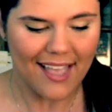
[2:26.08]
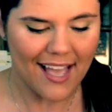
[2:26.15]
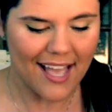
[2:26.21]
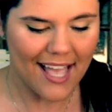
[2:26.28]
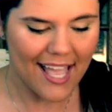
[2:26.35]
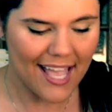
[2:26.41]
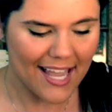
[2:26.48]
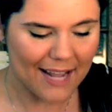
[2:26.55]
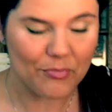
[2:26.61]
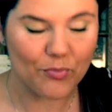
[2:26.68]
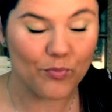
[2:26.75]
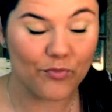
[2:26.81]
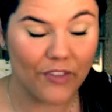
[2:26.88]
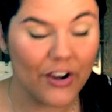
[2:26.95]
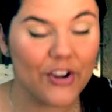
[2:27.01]
and
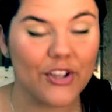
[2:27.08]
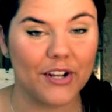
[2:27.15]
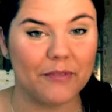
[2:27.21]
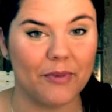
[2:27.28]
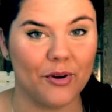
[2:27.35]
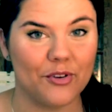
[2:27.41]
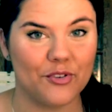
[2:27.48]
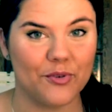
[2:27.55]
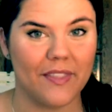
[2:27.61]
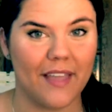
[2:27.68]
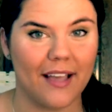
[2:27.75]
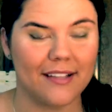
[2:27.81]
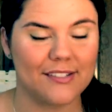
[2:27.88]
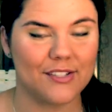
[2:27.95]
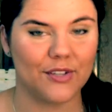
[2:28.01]
I'm very good about doing
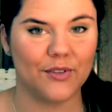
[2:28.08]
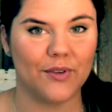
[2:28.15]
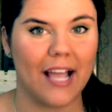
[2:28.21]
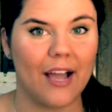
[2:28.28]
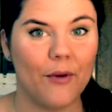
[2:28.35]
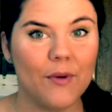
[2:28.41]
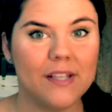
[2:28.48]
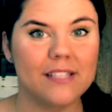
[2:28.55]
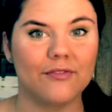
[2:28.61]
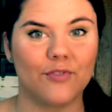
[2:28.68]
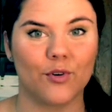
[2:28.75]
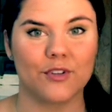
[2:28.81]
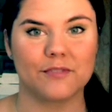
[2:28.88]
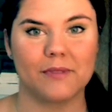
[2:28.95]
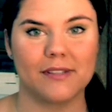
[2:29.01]
that. So I always
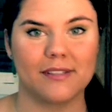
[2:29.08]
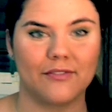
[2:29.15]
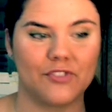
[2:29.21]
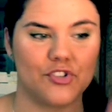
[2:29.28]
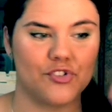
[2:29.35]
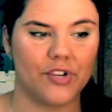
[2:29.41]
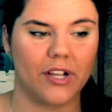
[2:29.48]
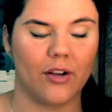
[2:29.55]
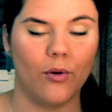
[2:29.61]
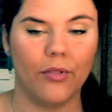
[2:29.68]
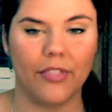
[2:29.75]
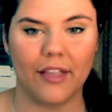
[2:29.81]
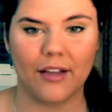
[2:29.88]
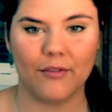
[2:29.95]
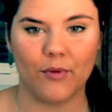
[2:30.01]
force myself to drink a whole
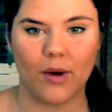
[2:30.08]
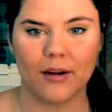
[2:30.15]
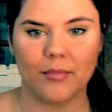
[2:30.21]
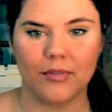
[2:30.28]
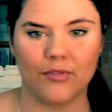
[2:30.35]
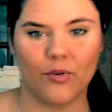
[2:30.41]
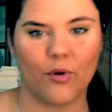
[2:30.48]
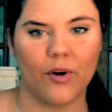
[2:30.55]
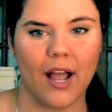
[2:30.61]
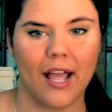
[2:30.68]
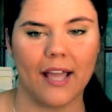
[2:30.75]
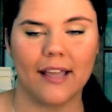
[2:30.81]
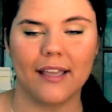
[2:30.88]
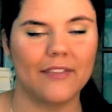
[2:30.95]
thing of water before I